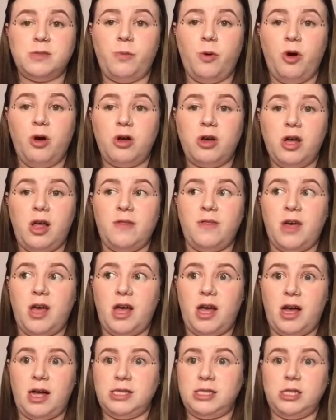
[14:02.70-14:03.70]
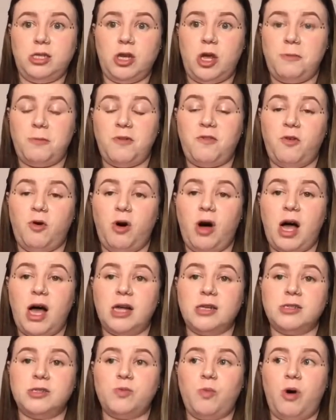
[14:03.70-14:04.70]
book that I didn't know
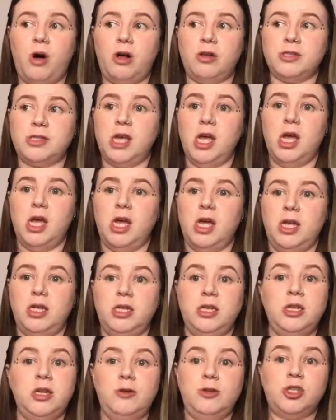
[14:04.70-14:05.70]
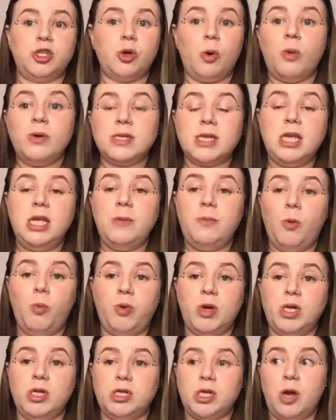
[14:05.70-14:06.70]
beforehand was you know you should always keep a
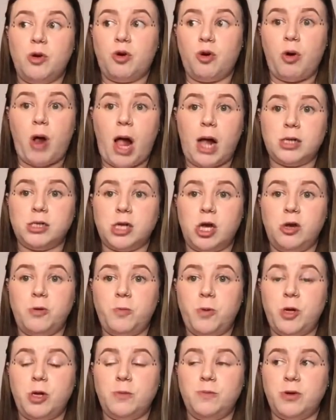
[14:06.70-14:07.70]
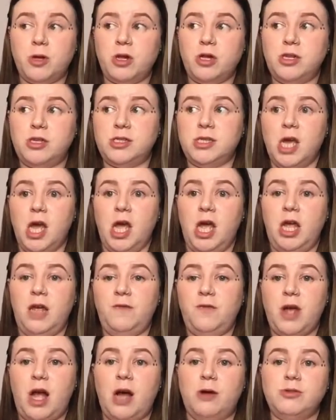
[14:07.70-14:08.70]
window cracked open because if
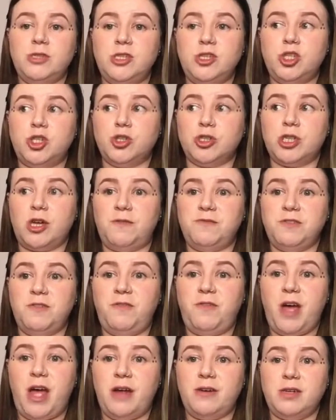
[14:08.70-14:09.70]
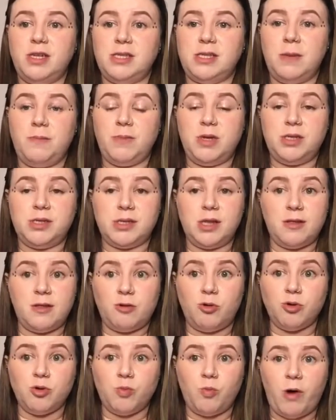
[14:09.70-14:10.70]
your house is shut off to fairies it means that they're
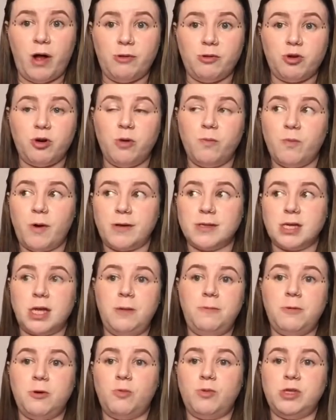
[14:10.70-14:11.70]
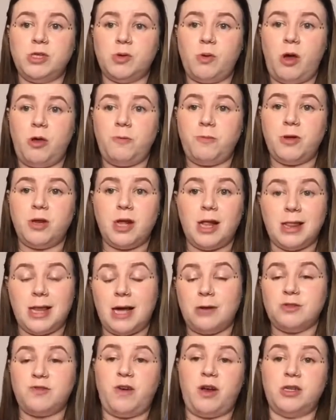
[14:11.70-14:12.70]
unwelcome whereas keeping a window open
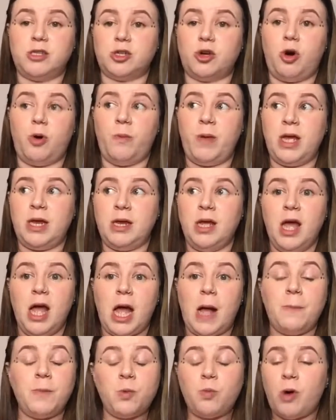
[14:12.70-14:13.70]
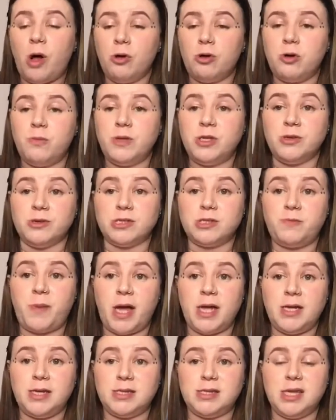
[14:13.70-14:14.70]
allows fairies to come in and be welcome in your
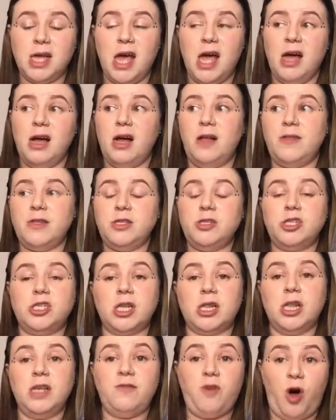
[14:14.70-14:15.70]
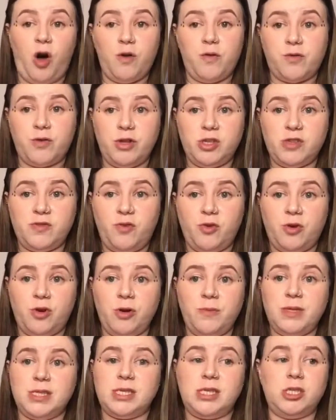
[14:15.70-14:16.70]
space and then you should leave offerings for
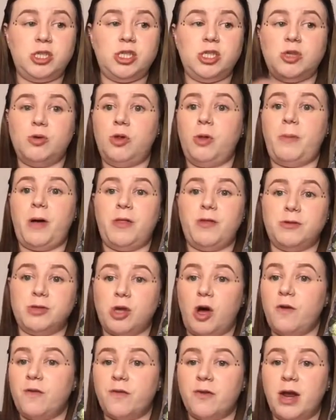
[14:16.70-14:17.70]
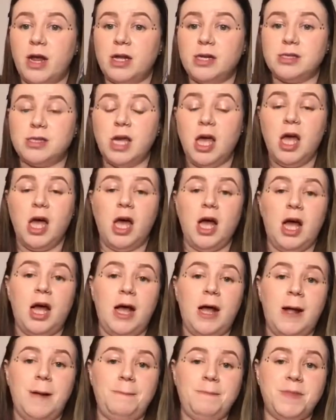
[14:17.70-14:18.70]
them it teaches you all about those offerings
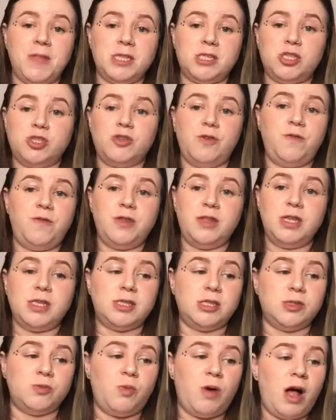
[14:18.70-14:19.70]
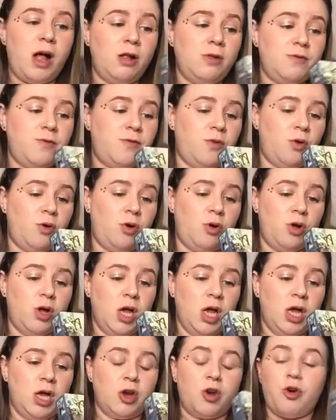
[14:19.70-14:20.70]
um, there's stuff in this as well for
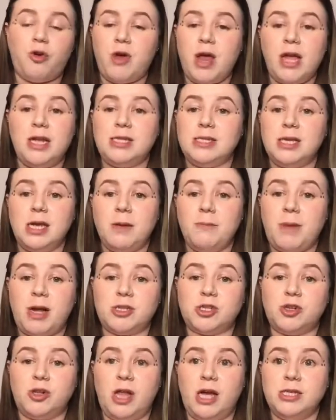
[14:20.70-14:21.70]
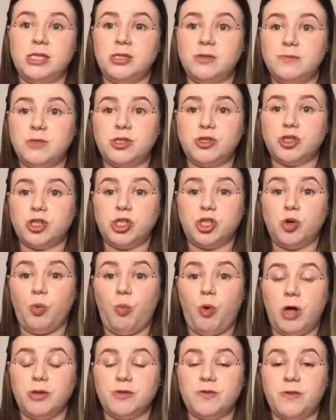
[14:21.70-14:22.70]
creating magical items such as your
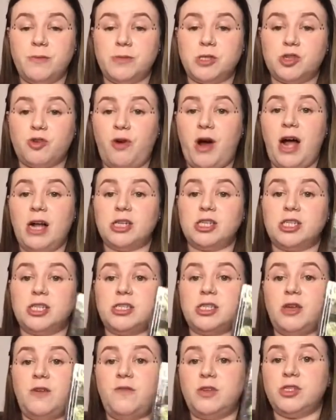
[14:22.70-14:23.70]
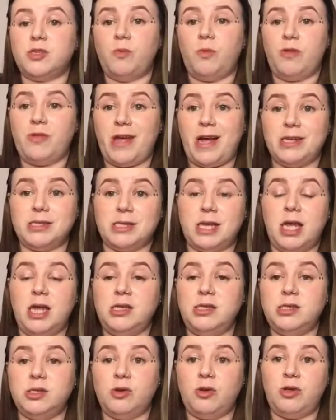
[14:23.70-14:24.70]
wand from scratch. So if you're someone that has
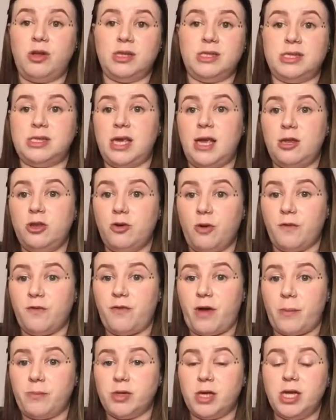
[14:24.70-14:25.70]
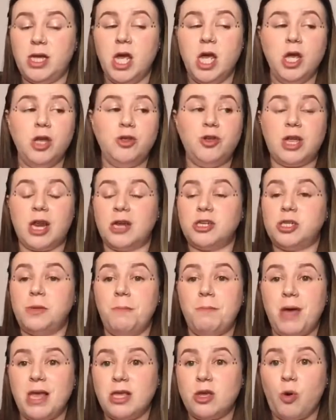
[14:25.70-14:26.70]
kids or a, say a young family, you can actually
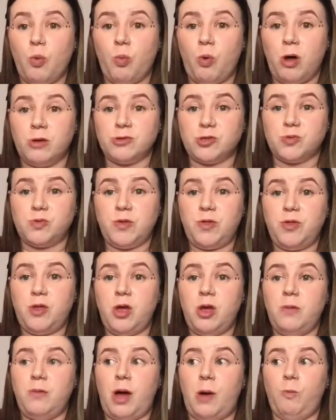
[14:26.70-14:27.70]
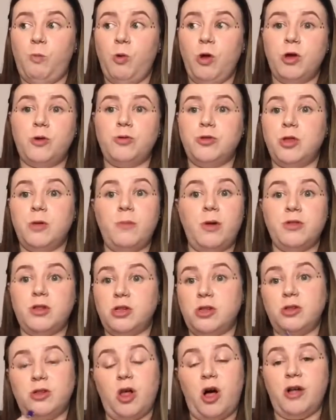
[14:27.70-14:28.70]
make a wand with them and work with them on the
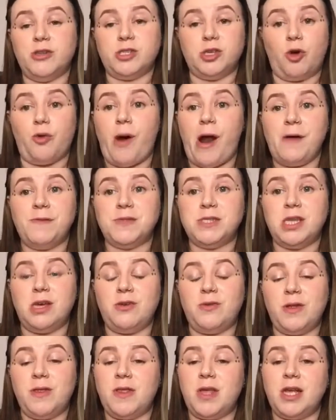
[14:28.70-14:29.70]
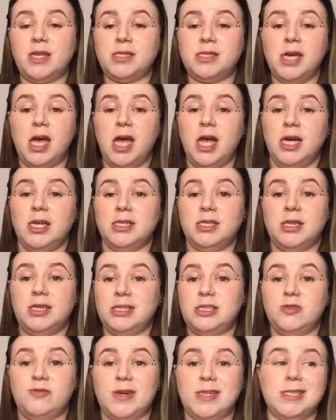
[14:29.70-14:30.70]
little arts and crafts that are in this. So
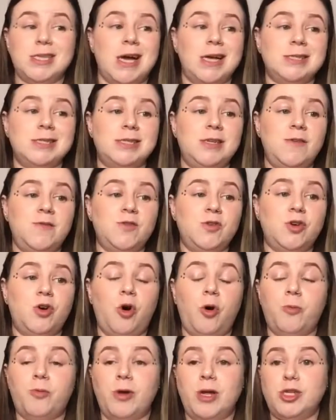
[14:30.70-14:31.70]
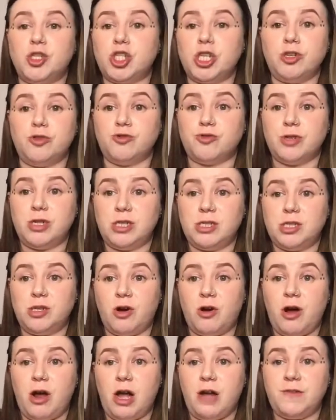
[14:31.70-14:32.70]
this is fantastic for incorporating children into your
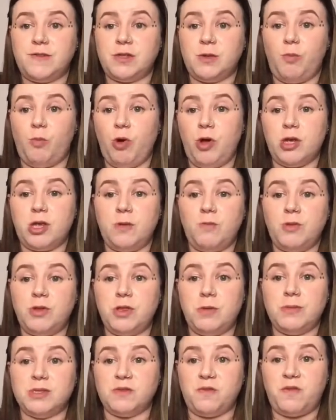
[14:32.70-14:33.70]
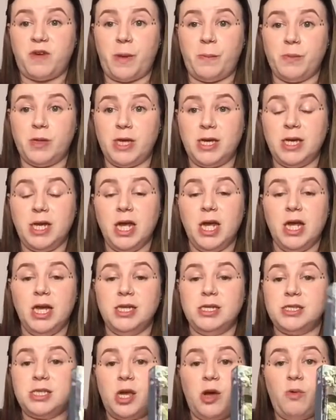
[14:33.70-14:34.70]
craft and working with them as a family.
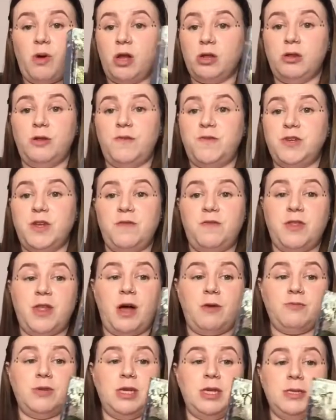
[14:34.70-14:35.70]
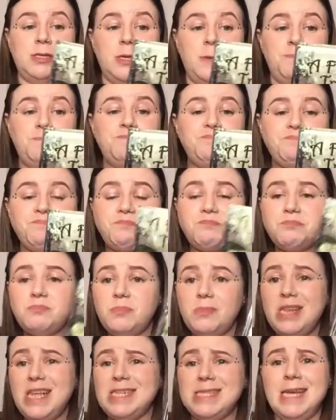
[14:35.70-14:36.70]
So I loved it for that reason.
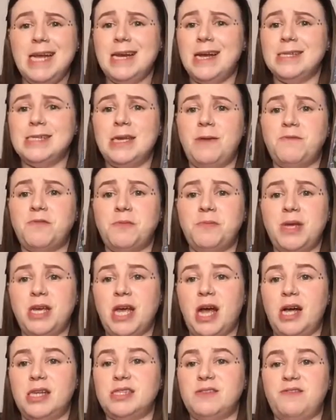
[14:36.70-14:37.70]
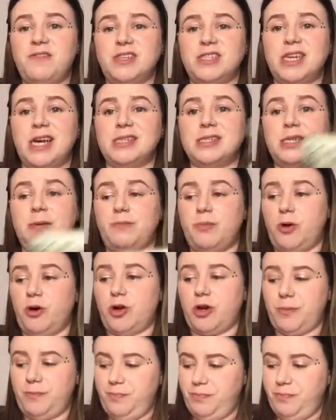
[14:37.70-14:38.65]
10 out of 10 from me guys, fantastic book.